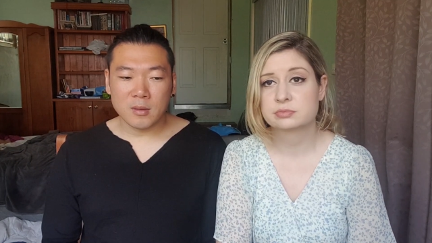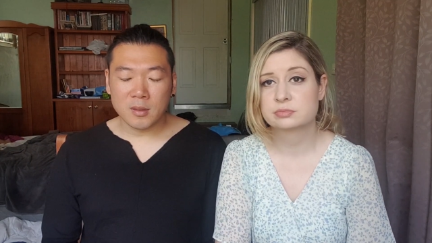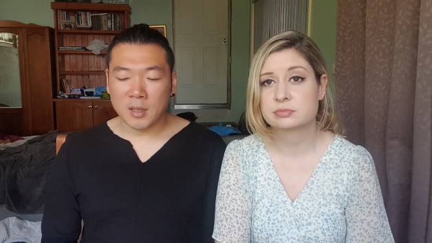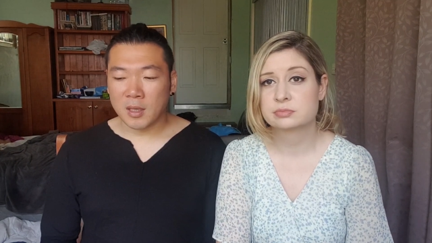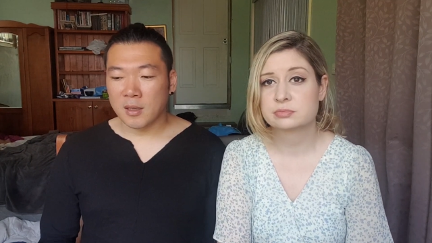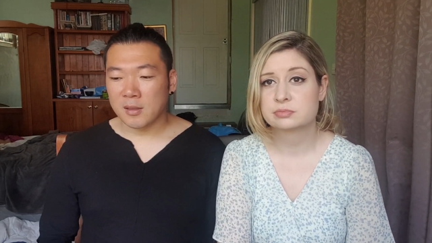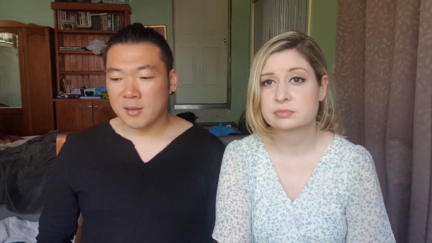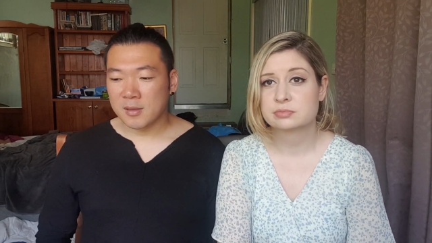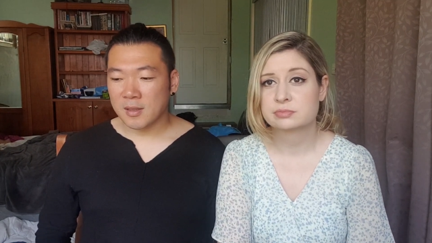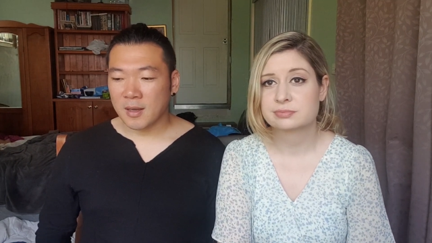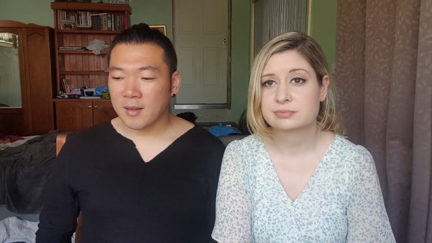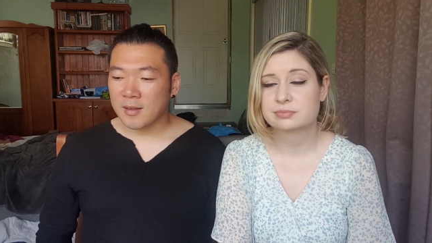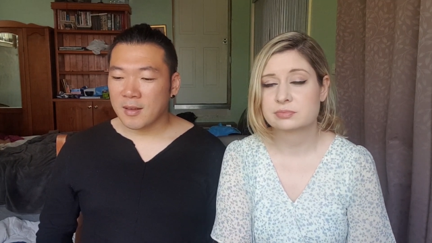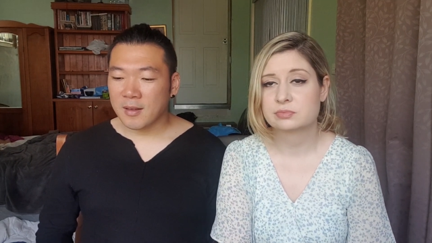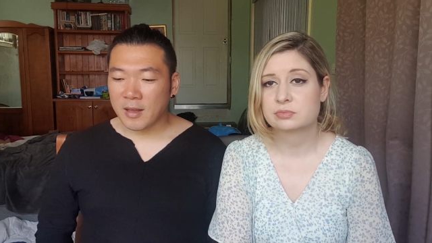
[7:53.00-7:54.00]
Speaker 1: things.
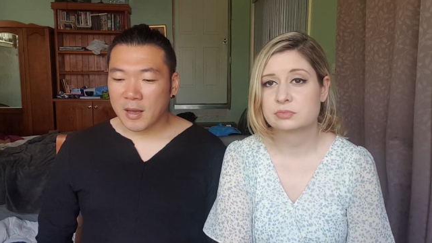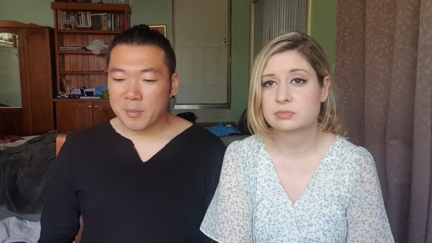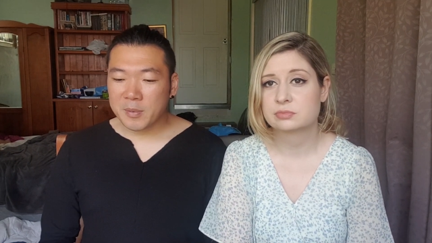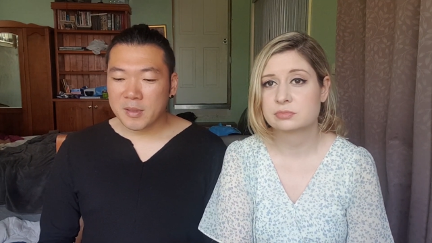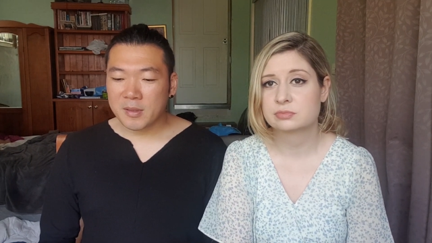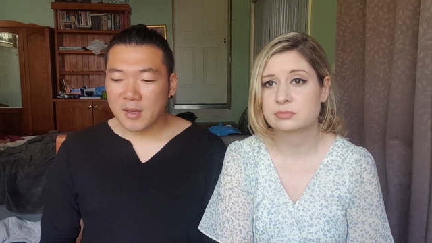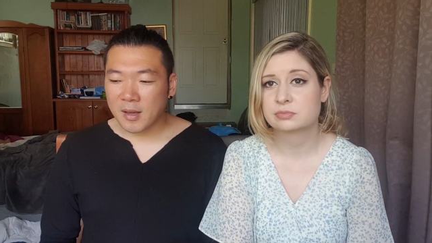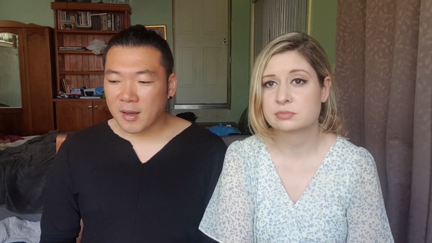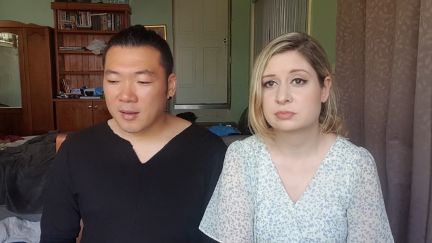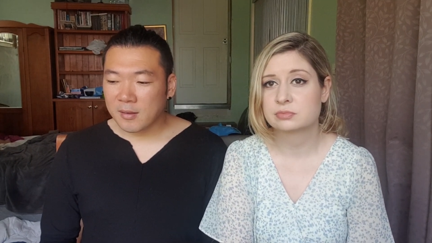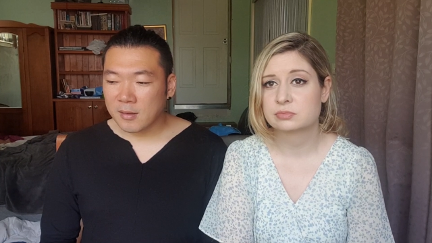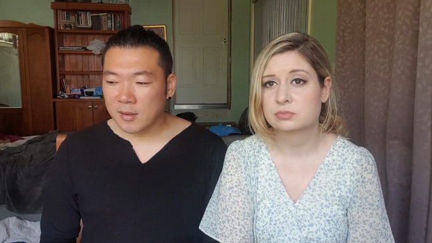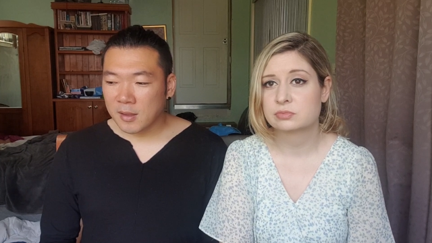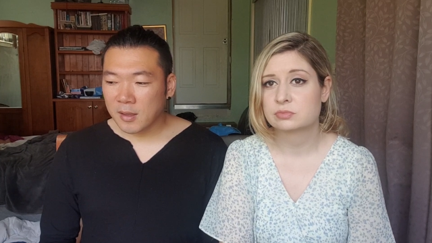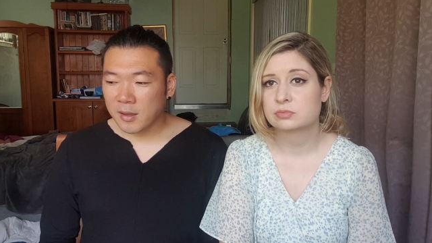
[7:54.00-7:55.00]
And then after
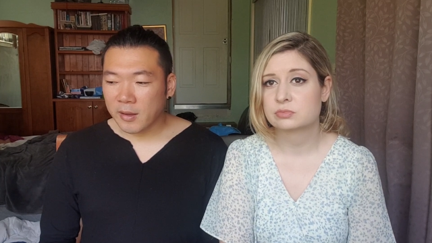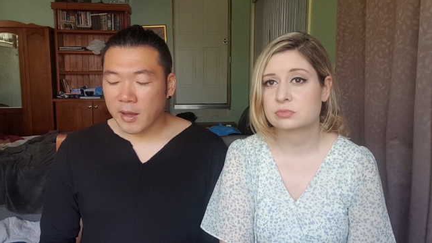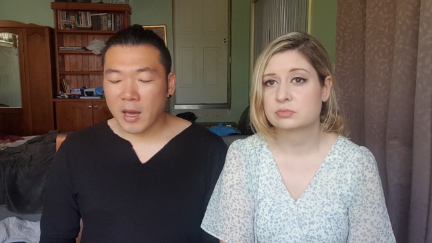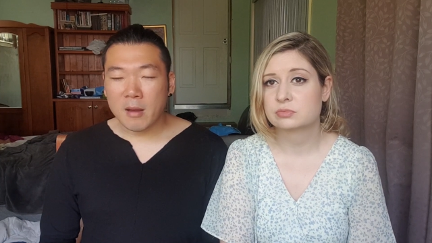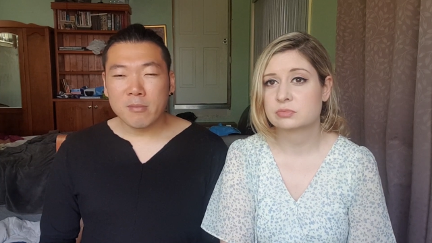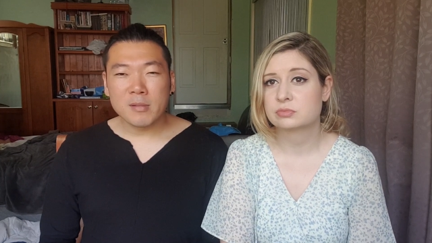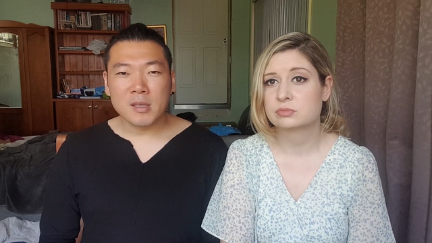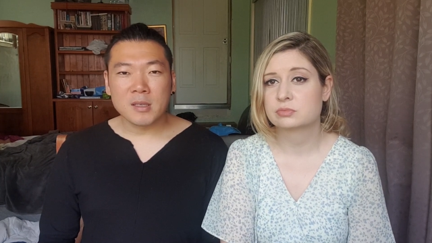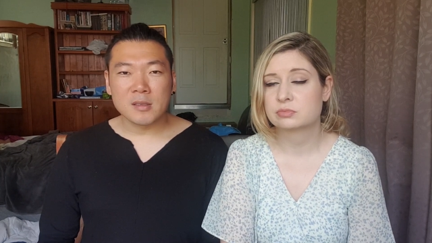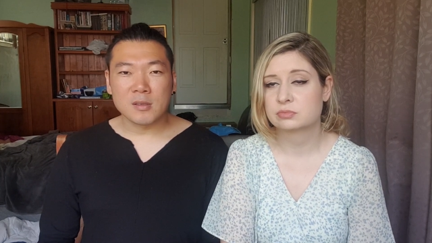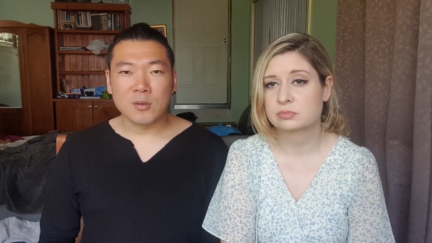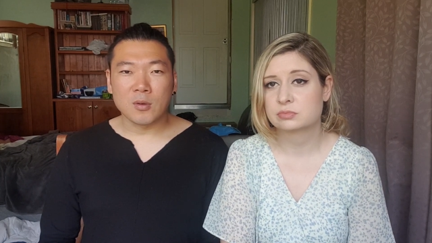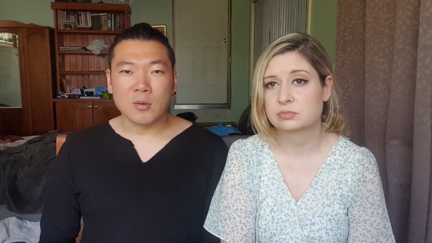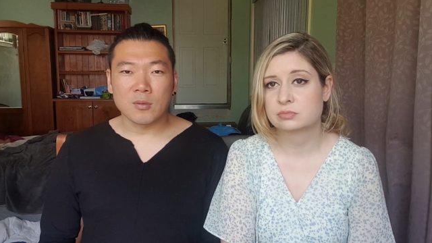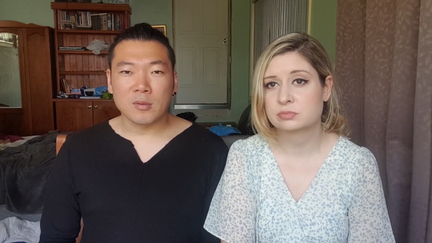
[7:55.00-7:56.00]
that, everything's
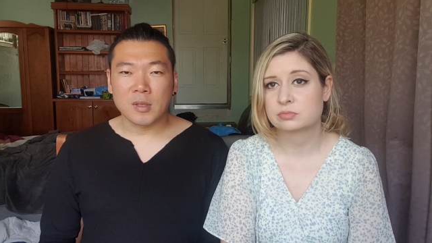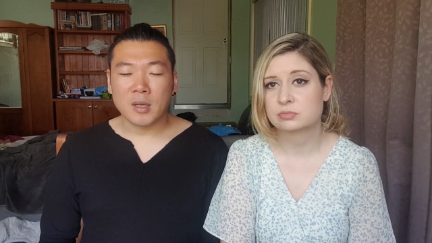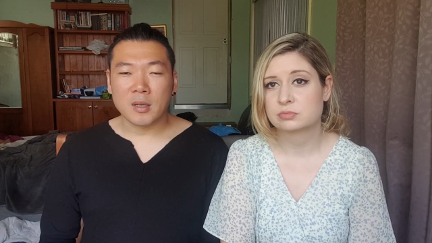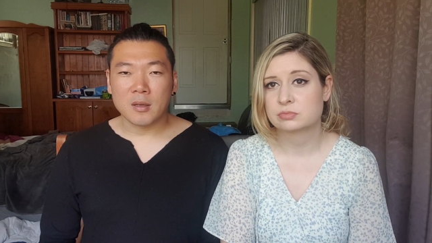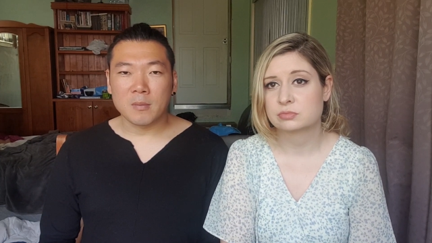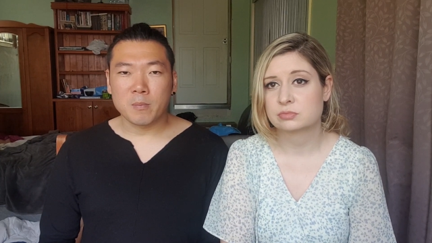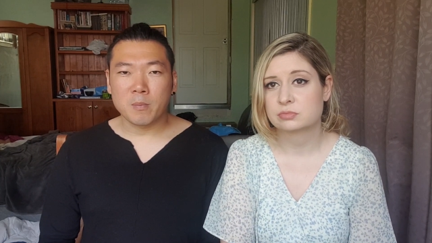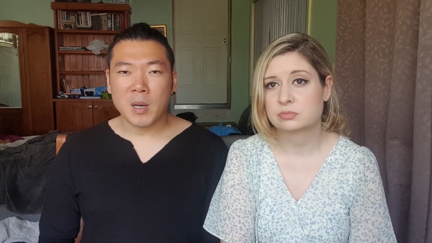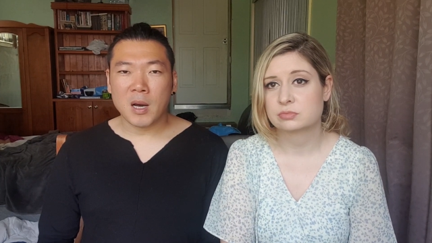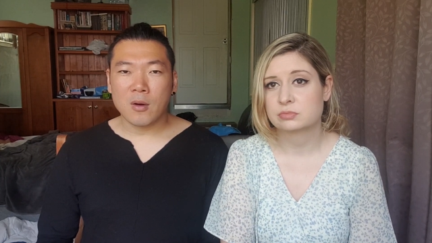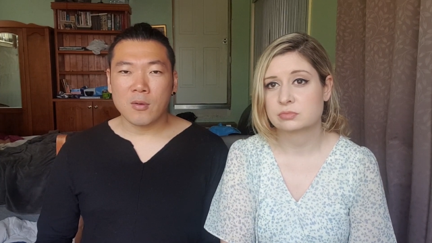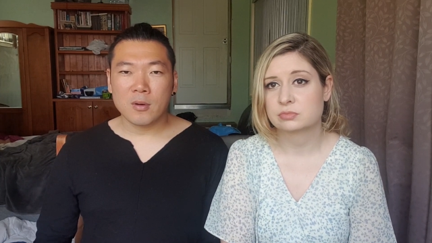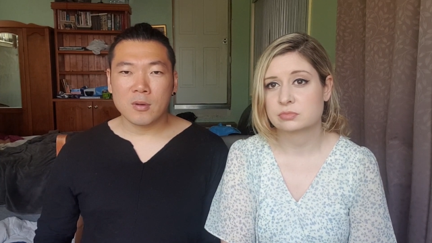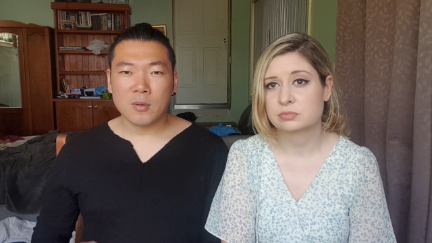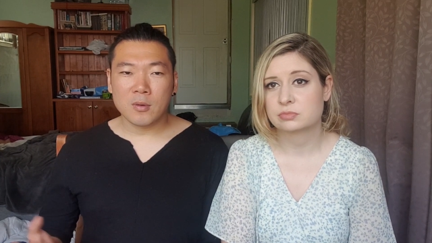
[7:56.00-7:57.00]
gone, like
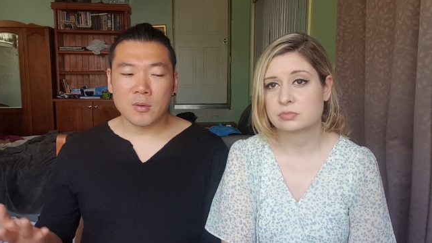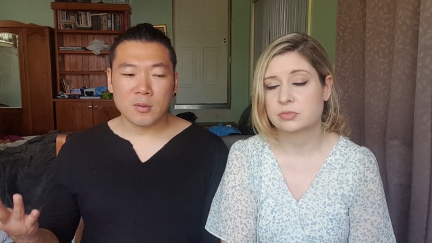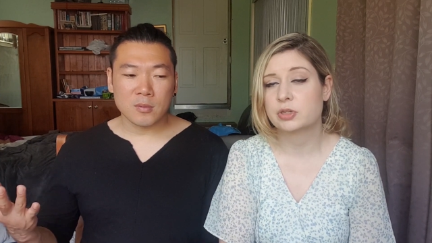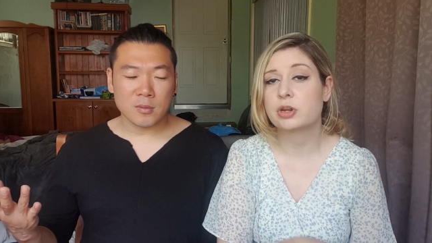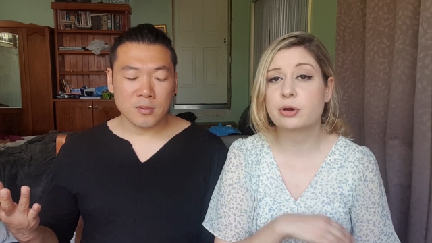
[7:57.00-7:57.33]
power gone.